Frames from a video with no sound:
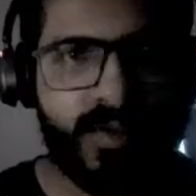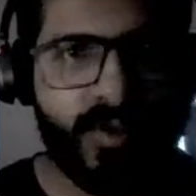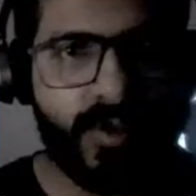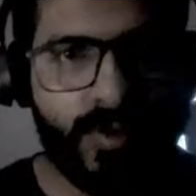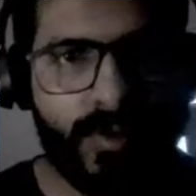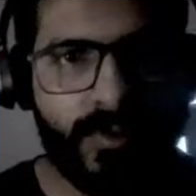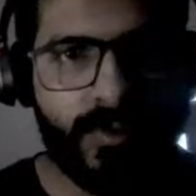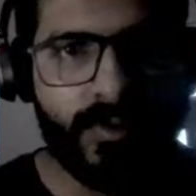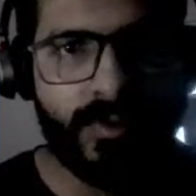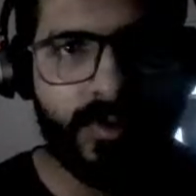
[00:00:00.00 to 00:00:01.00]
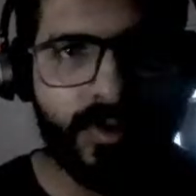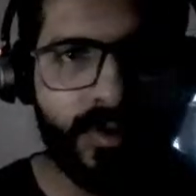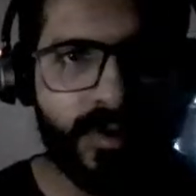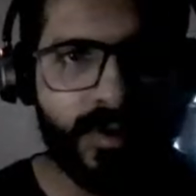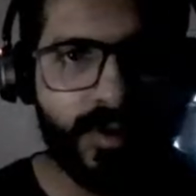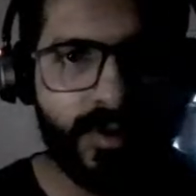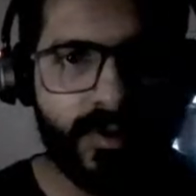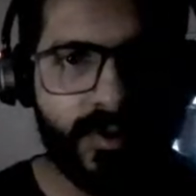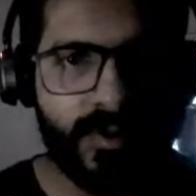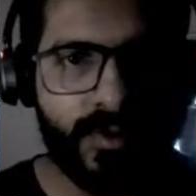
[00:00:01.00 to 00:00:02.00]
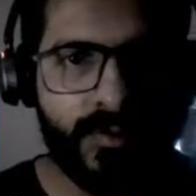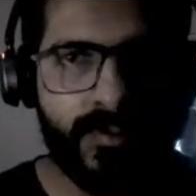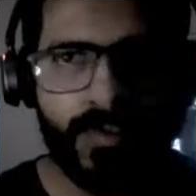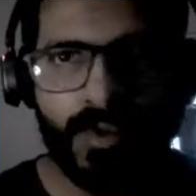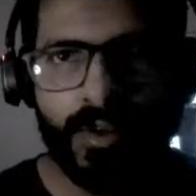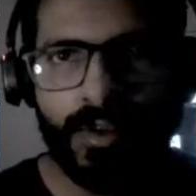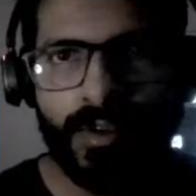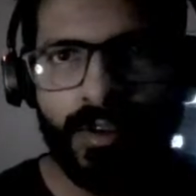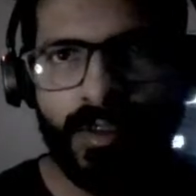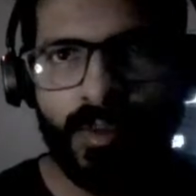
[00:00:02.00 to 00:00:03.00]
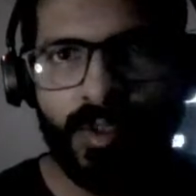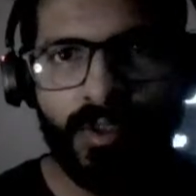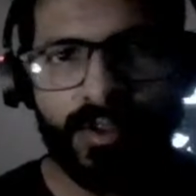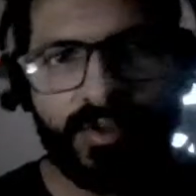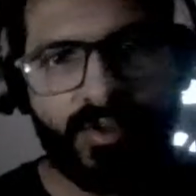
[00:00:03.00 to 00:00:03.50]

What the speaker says: now, another class. So let me run this.